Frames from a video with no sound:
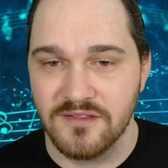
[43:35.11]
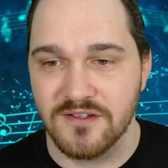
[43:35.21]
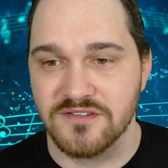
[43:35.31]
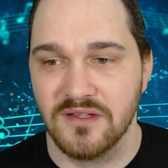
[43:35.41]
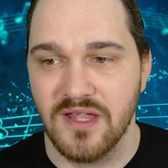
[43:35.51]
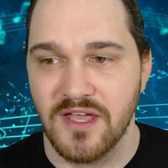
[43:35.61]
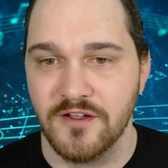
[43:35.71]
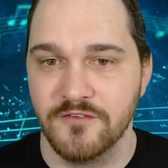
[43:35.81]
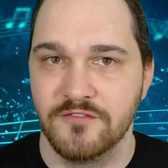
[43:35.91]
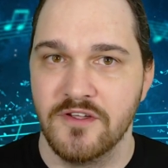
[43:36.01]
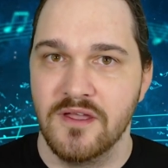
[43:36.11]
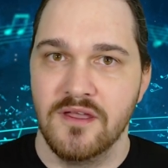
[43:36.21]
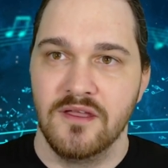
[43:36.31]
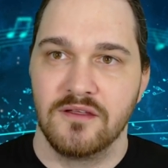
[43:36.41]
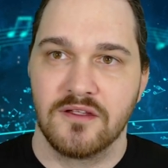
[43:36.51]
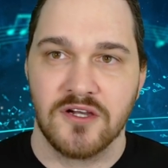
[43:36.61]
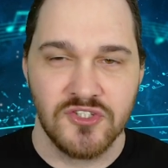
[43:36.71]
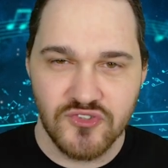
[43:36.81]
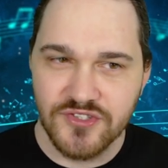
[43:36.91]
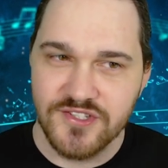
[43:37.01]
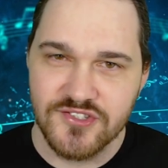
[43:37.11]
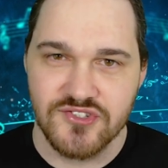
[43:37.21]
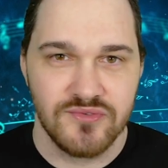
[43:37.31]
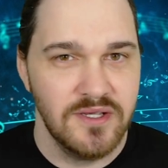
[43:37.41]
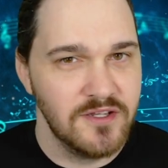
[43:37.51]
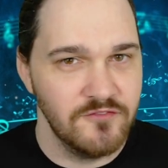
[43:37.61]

There's a lot of contradictory,